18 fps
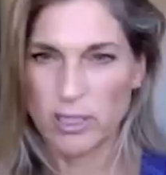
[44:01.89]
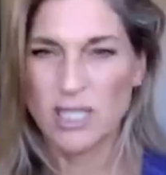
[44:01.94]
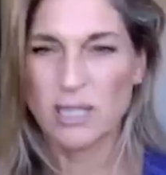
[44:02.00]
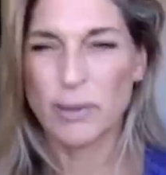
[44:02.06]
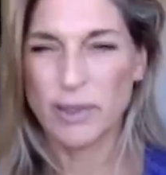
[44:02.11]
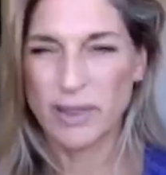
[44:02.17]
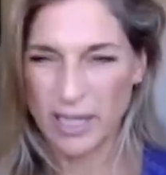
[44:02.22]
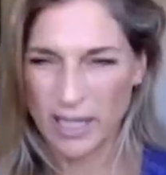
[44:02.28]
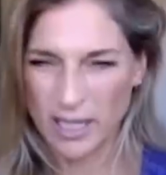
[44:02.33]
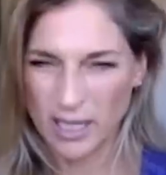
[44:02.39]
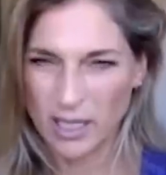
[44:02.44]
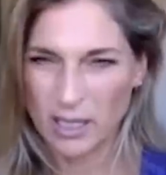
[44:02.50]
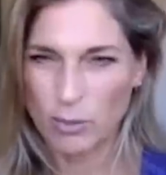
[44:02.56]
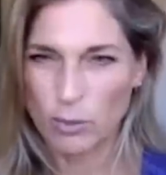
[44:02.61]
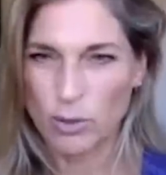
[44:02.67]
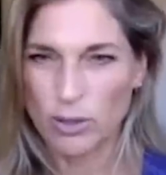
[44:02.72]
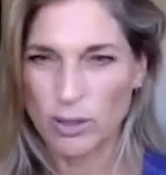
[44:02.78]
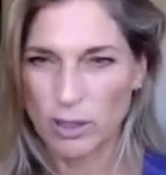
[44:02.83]
sympathetic
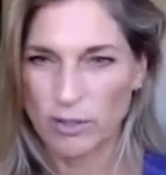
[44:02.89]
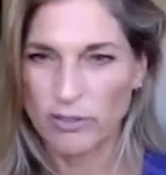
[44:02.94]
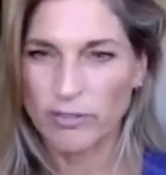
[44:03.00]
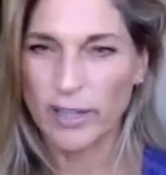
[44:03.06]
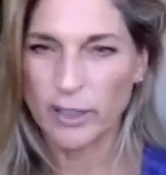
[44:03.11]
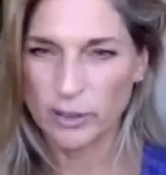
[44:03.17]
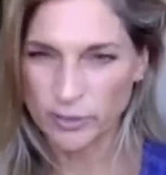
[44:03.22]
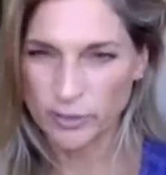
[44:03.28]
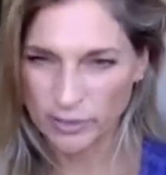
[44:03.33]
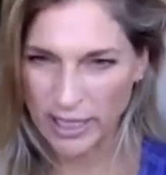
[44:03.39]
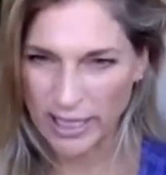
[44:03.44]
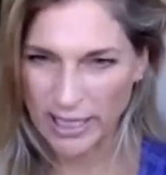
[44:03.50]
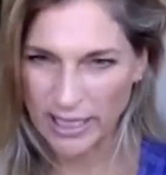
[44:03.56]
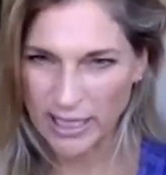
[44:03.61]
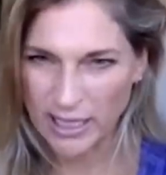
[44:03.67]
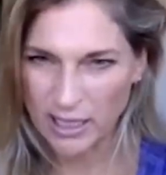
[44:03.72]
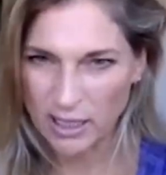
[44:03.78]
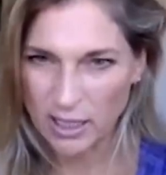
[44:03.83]
we're in our fight or
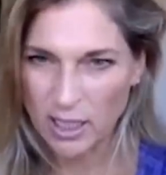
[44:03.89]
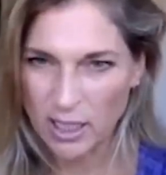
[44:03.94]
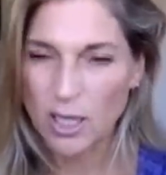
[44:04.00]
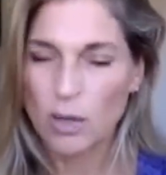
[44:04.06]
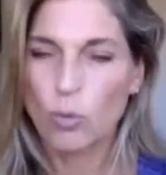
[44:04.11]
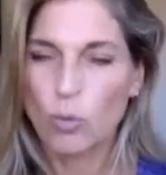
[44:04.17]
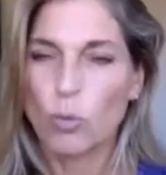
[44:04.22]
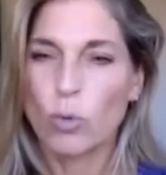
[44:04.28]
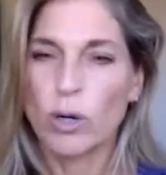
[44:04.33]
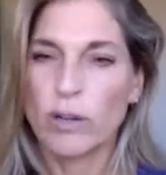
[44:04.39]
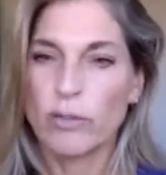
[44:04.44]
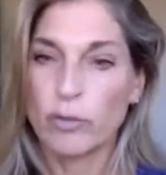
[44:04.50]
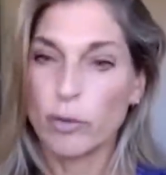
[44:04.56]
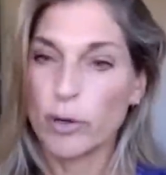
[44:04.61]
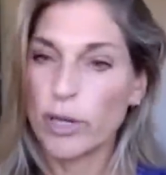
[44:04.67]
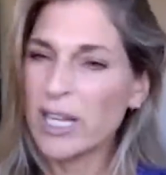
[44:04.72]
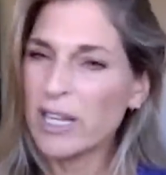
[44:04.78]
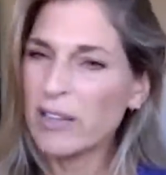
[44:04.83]
flight where if,
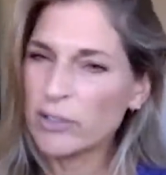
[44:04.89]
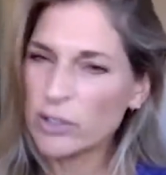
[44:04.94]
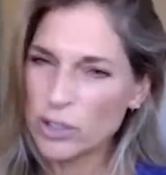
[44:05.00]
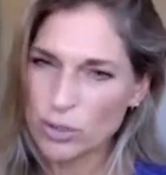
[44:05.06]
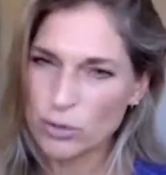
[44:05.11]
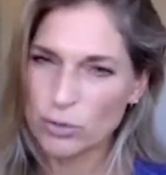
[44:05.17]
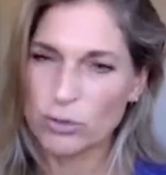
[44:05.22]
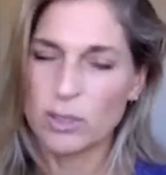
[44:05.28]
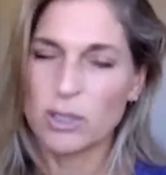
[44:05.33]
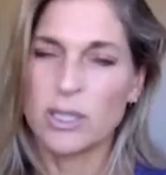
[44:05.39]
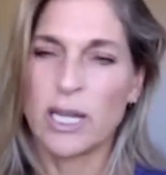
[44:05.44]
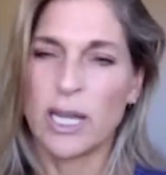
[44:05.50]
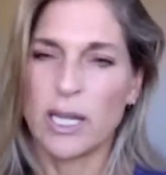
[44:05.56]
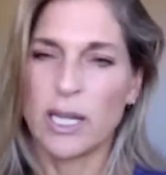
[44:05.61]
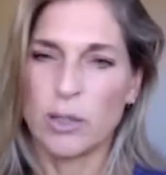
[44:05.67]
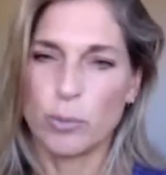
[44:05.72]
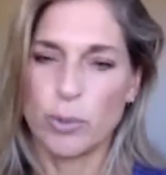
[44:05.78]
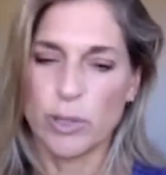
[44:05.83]
even just through the
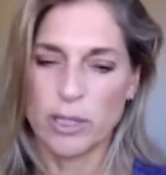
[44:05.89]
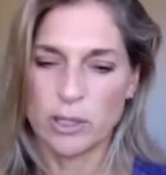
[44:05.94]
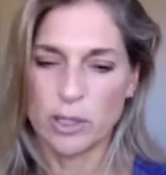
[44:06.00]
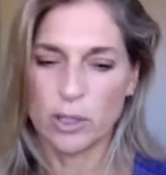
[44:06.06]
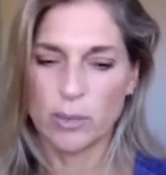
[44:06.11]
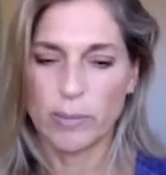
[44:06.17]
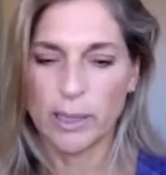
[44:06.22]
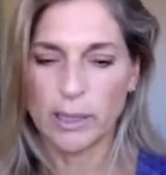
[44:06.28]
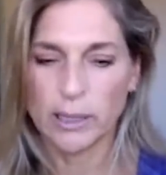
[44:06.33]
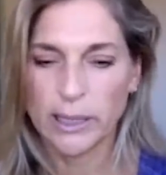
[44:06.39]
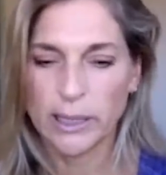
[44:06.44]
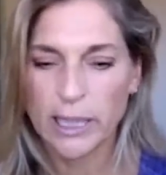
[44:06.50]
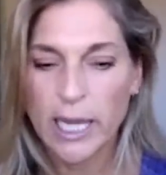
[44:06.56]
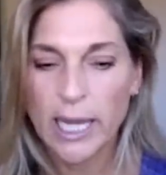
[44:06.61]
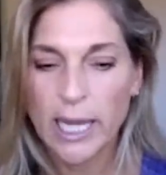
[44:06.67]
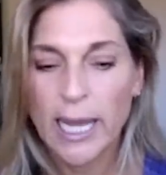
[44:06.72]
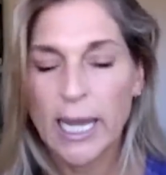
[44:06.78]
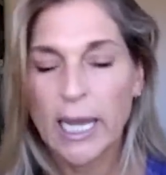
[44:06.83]
day you breathe into your belly
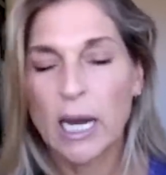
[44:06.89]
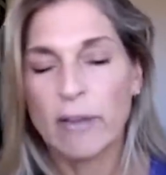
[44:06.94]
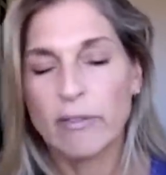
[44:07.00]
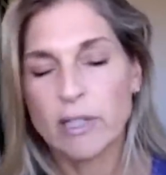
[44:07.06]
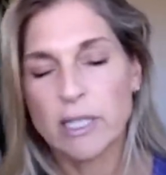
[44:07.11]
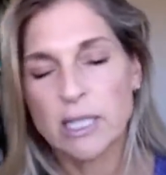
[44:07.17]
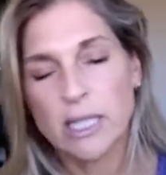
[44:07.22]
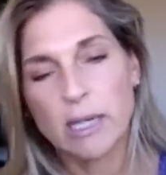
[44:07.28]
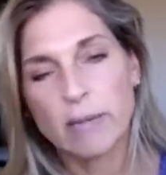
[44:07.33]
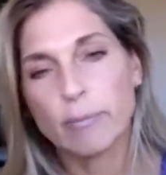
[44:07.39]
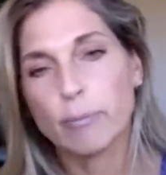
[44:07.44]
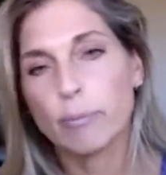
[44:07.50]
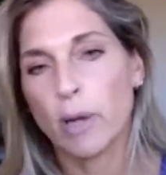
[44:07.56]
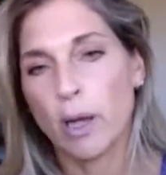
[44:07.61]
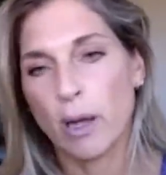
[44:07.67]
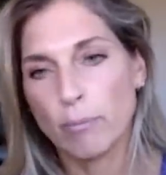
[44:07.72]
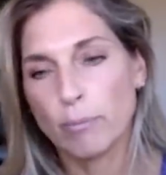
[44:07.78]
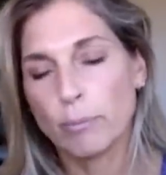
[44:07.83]
and obviously i'm
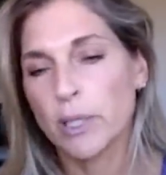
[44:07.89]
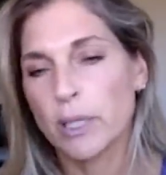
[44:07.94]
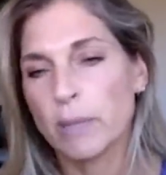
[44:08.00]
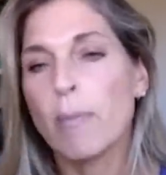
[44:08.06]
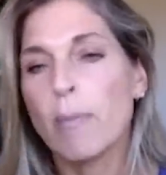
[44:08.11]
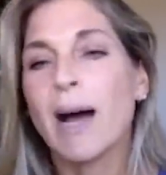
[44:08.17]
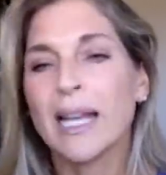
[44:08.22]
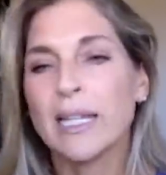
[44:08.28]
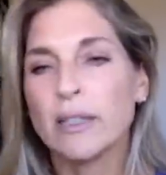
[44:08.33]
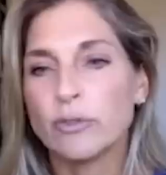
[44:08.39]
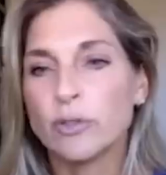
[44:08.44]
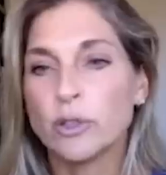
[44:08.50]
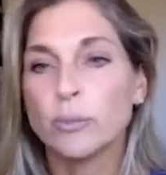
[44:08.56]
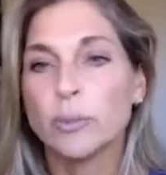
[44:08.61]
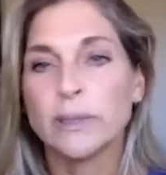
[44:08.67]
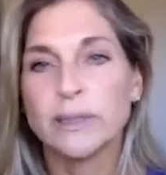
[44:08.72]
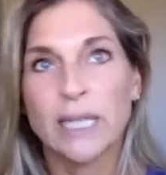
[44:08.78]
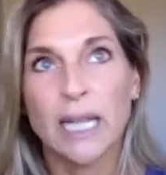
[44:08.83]
i'm pretty
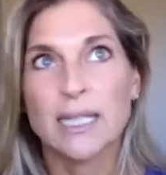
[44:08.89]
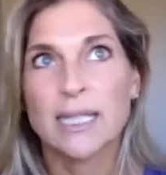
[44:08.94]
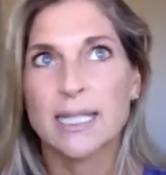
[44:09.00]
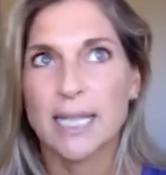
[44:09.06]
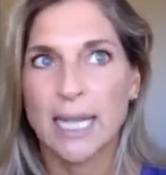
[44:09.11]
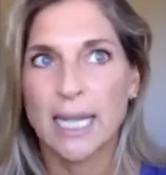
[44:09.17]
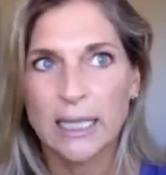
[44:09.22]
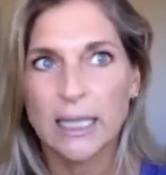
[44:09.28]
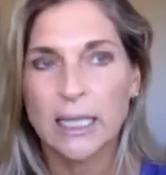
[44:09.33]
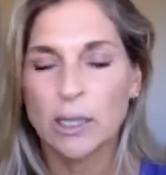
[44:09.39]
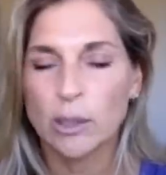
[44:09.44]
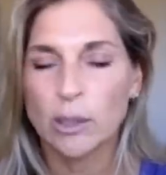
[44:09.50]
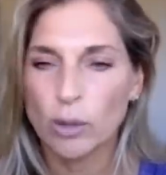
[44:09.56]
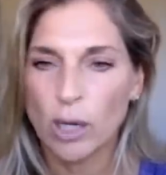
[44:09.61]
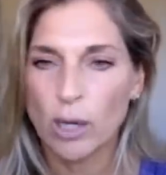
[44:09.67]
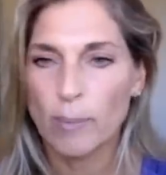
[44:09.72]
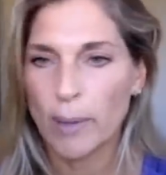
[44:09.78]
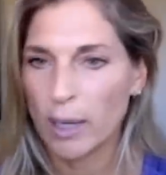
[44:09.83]
mindful but not
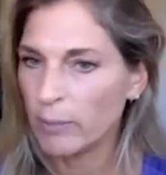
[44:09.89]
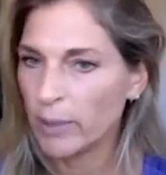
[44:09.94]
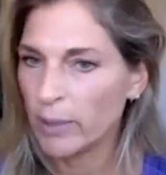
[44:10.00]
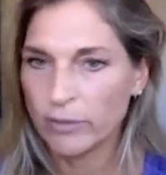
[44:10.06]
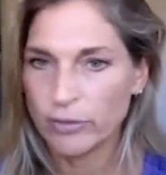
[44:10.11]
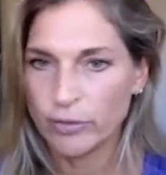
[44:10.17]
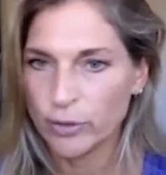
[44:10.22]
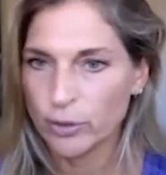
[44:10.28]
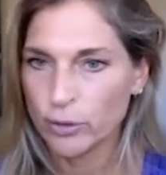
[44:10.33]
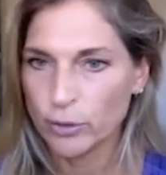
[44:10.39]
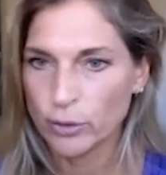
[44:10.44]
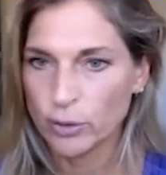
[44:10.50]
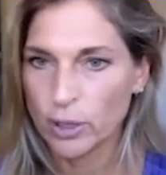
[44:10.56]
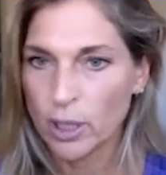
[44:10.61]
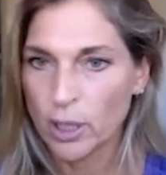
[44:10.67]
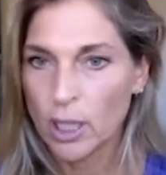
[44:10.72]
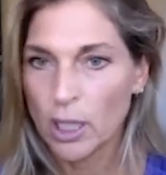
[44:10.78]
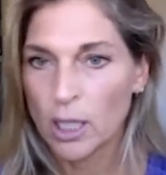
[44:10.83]
psycho about my food
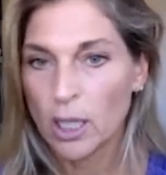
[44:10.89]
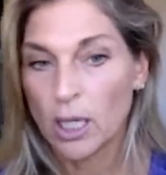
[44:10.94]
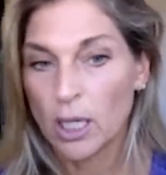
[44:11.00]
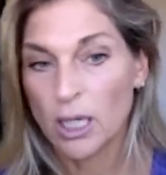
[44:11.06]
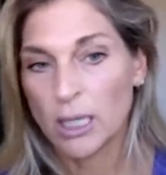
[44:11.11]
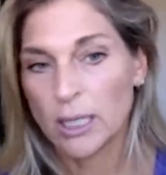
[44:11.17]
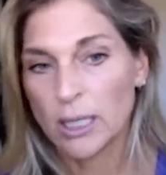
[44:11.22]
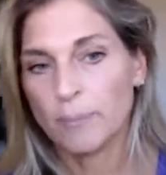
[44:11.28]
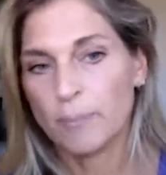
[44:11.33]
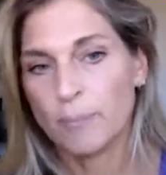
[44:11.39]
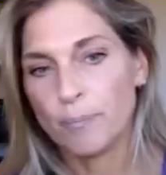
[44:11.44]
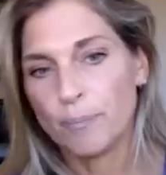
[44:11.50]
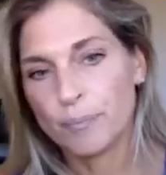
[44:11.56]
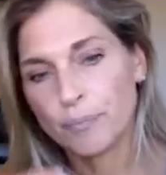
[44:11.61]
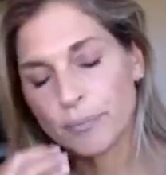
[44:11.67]
um,